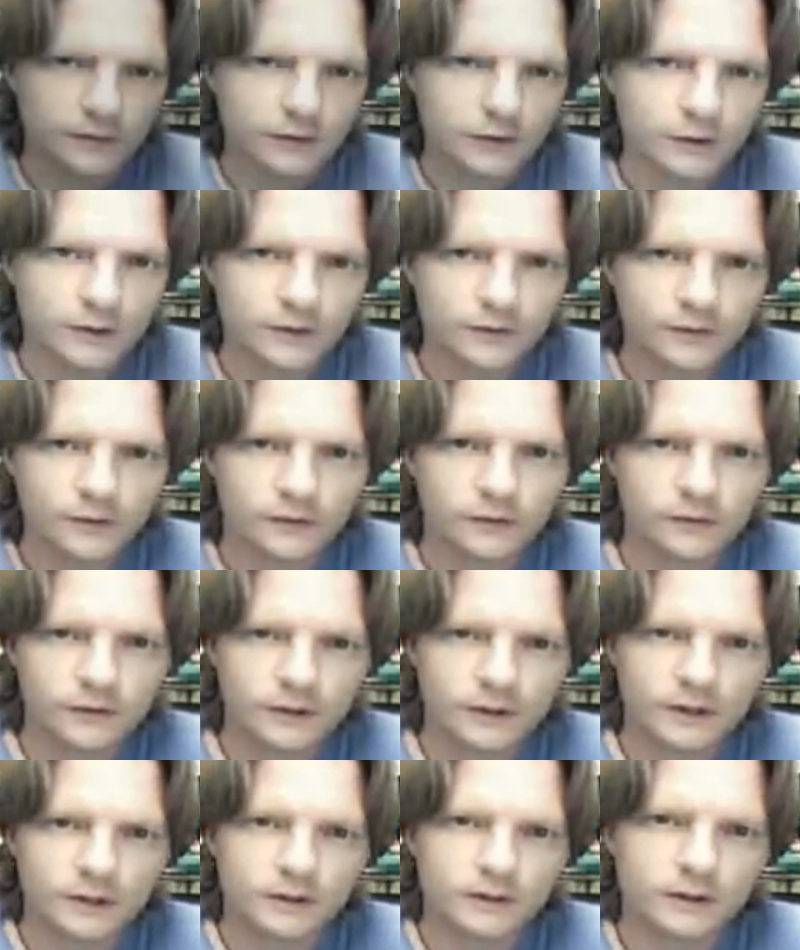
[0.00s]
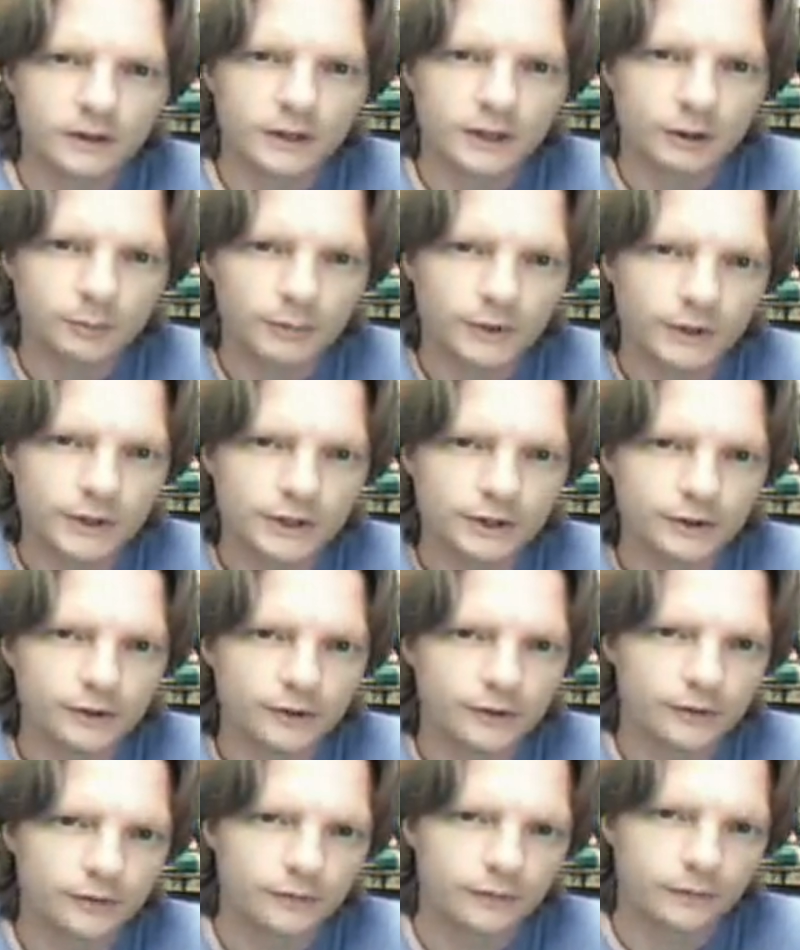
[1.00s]
So as I said, I
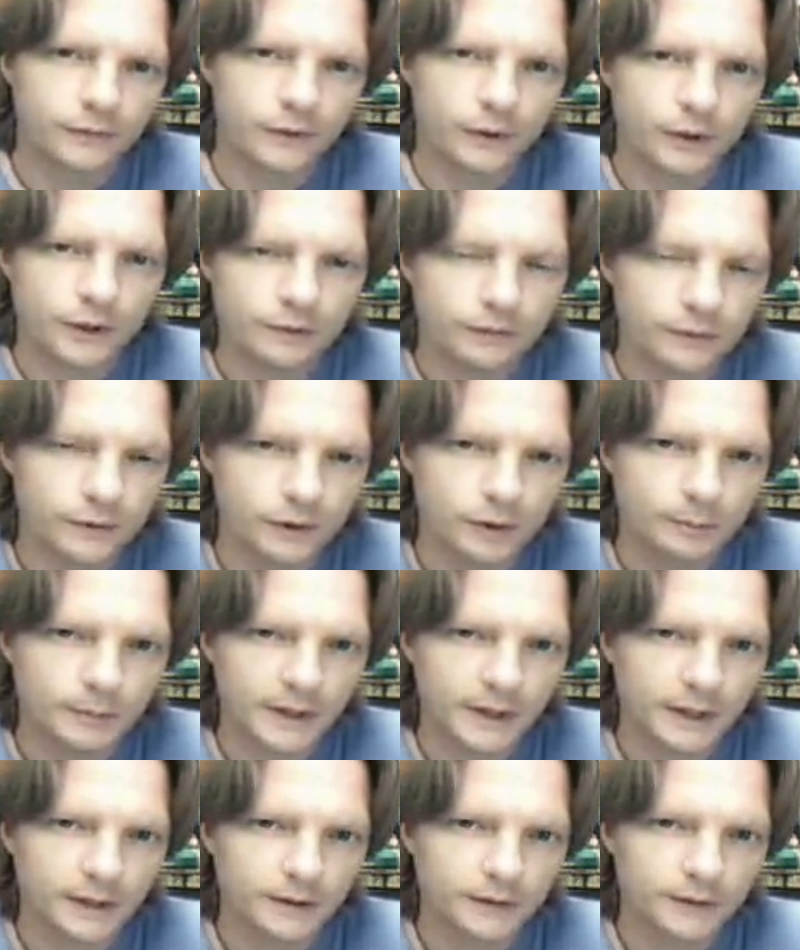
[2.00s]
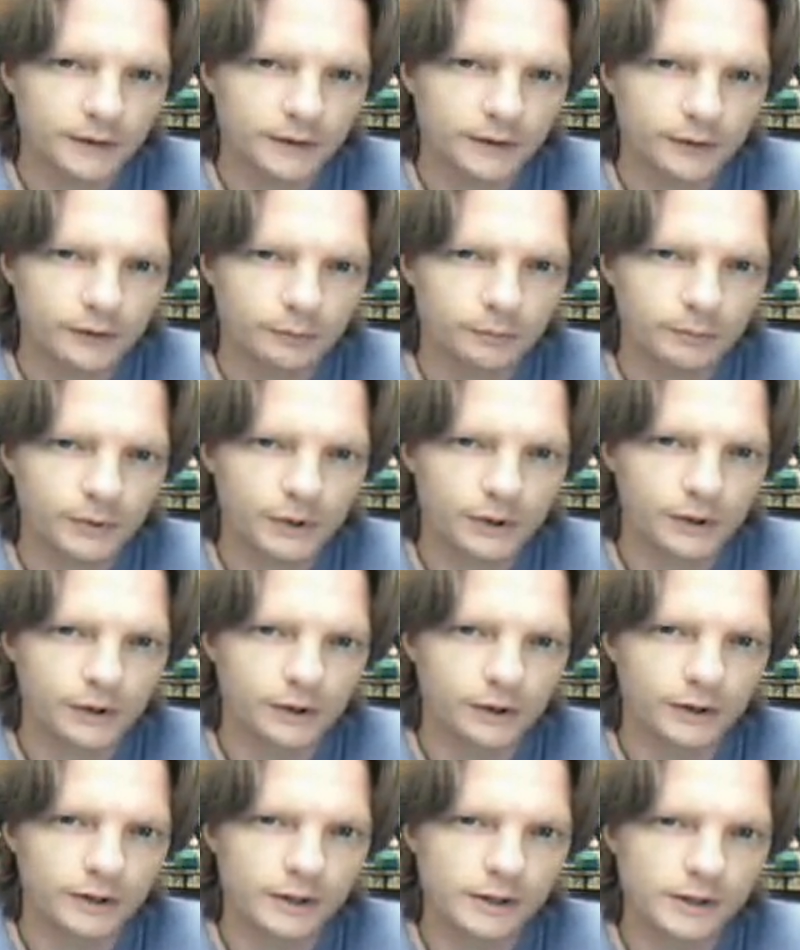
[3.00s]
produce 44 paintings per
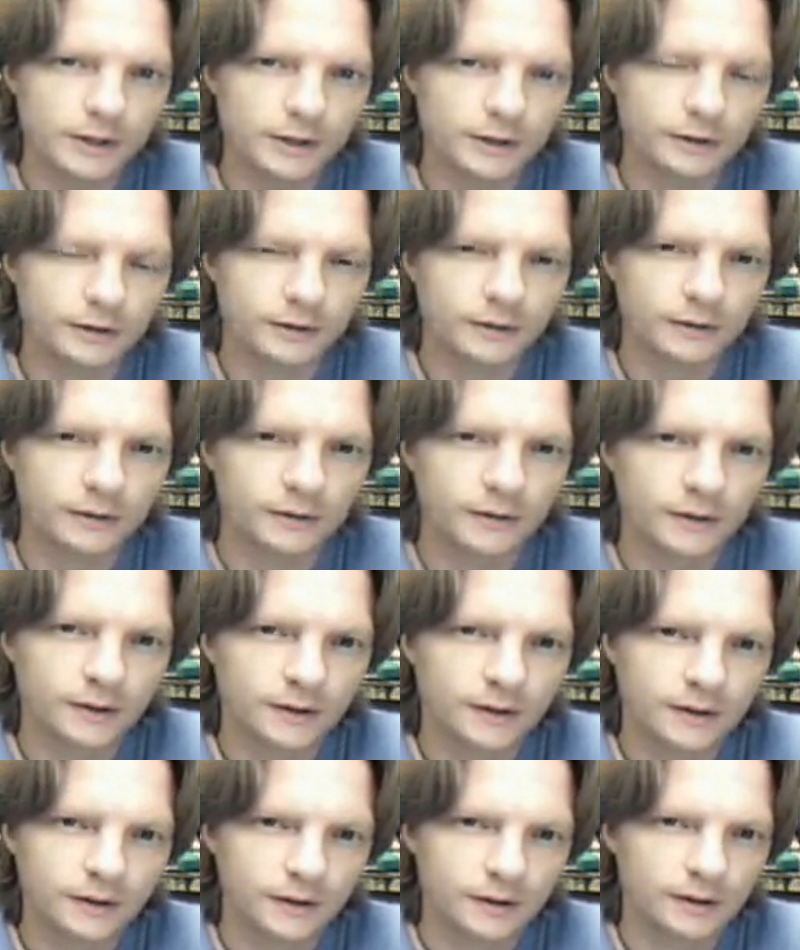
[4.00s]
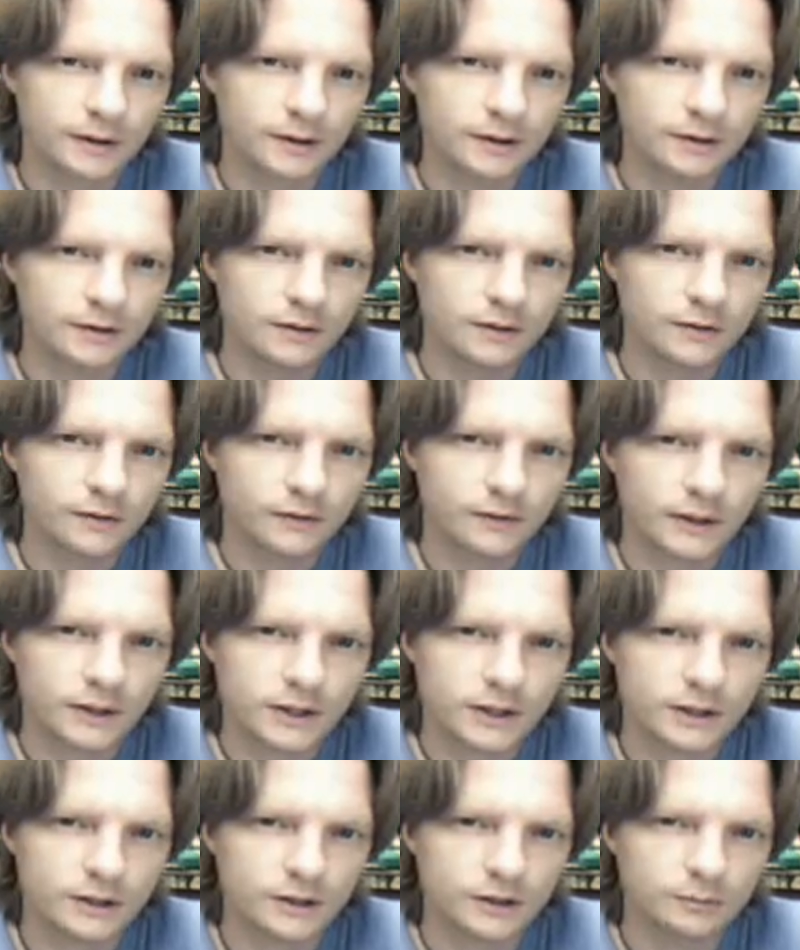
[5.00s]
year, and in this
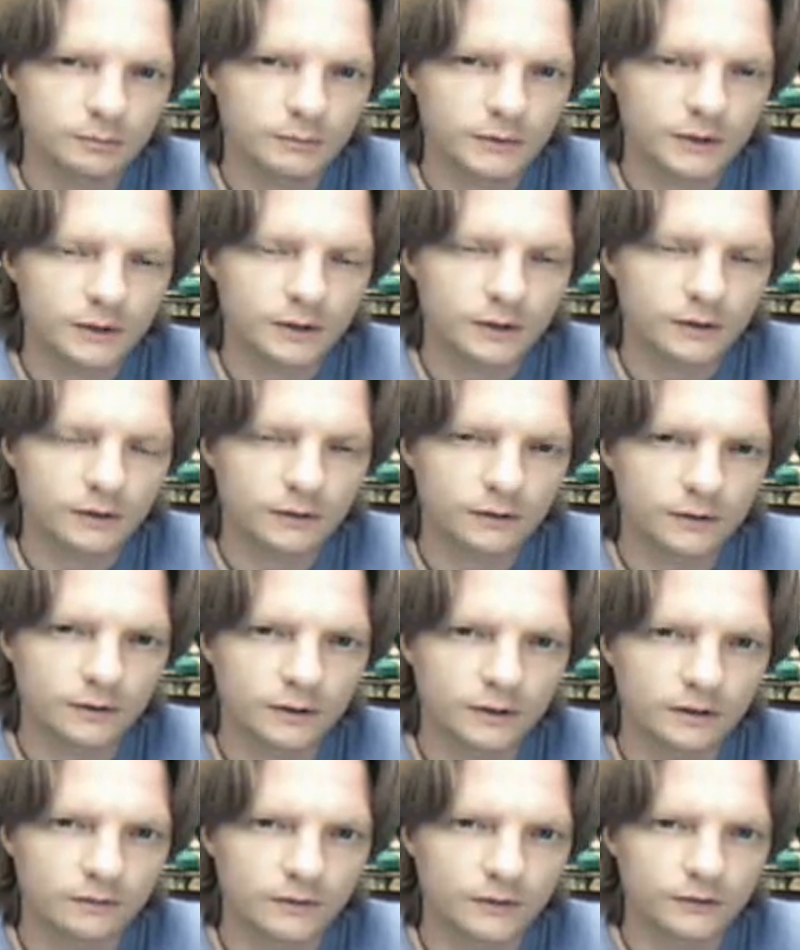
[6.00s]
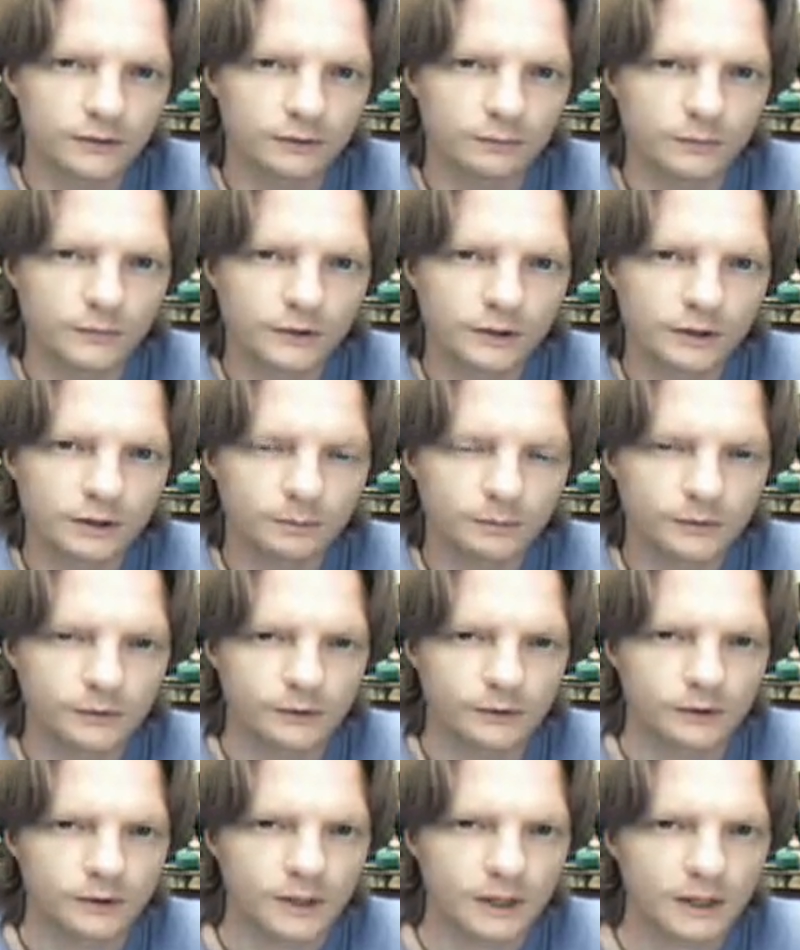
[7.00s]
section I'm going to give you some tips
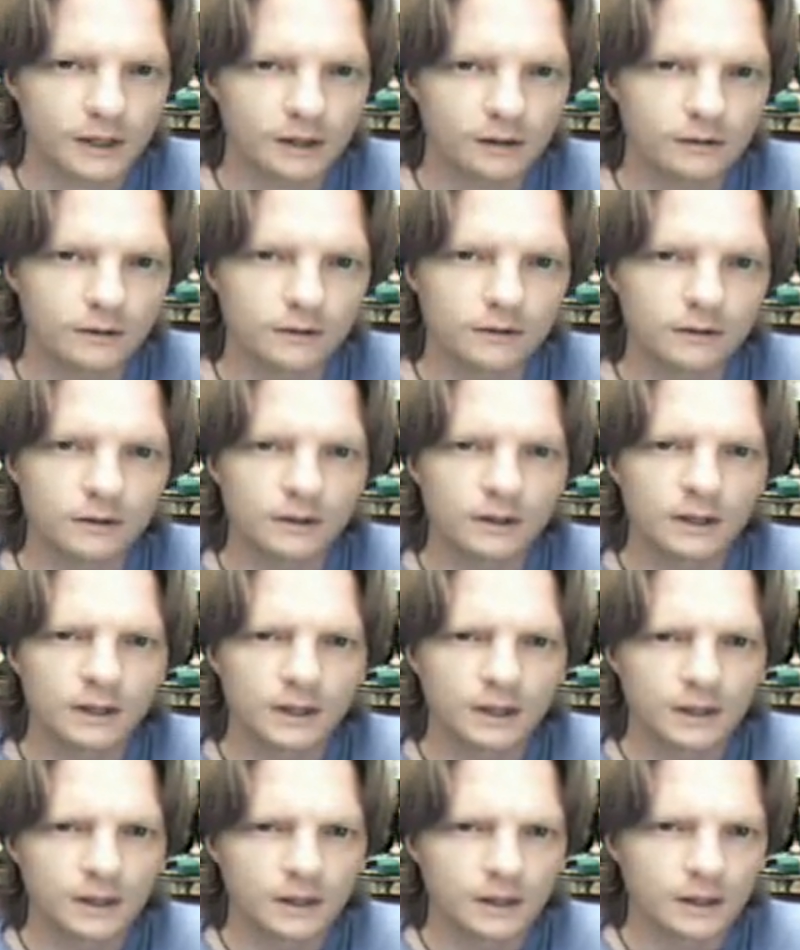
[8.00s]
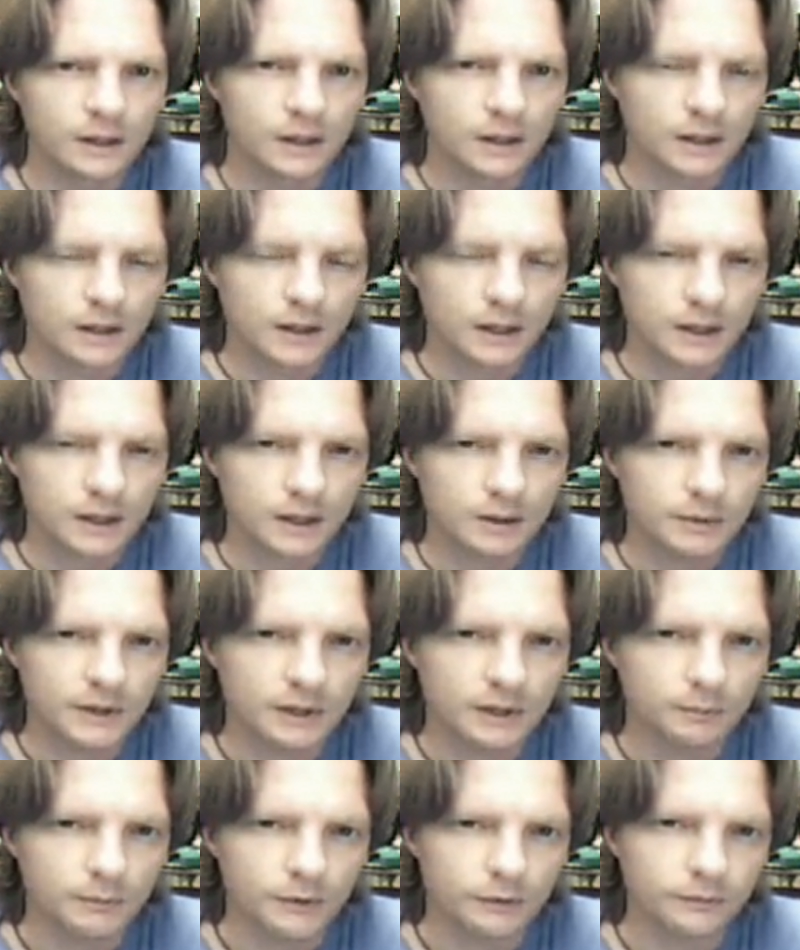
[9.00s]
on how to keep
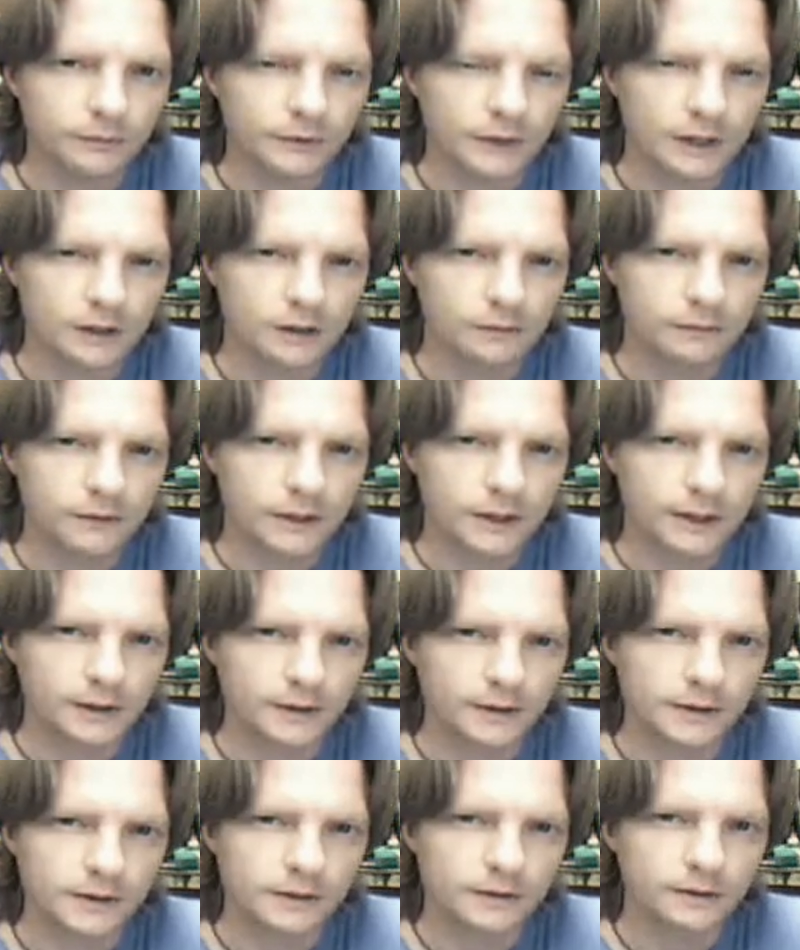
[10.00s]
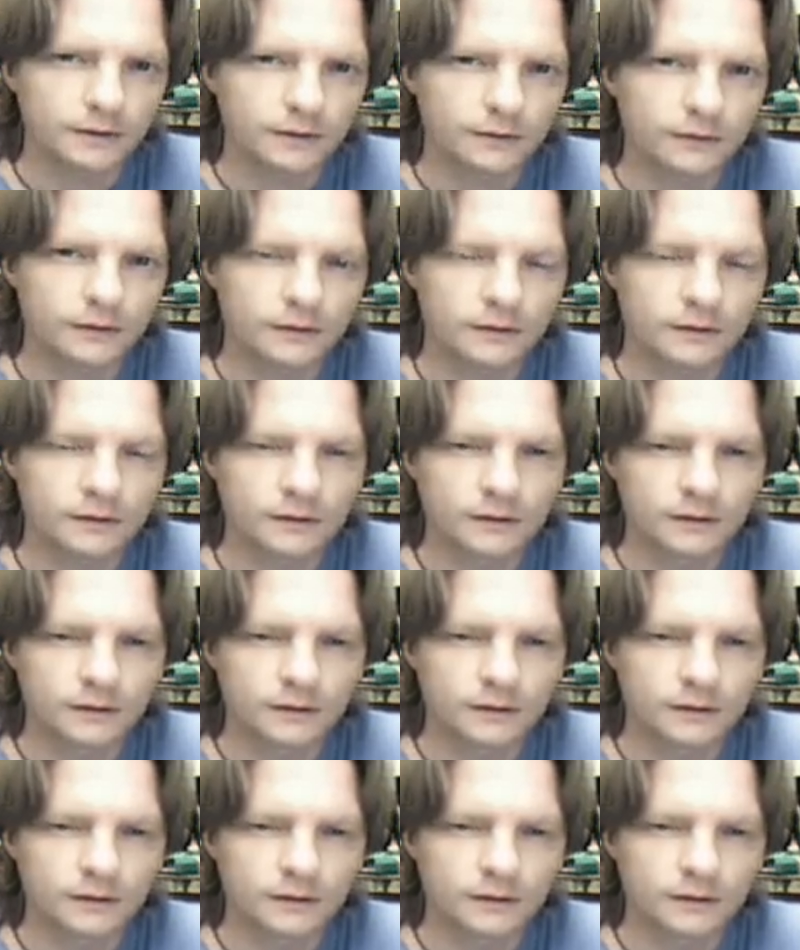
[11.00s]
up the flow of ideas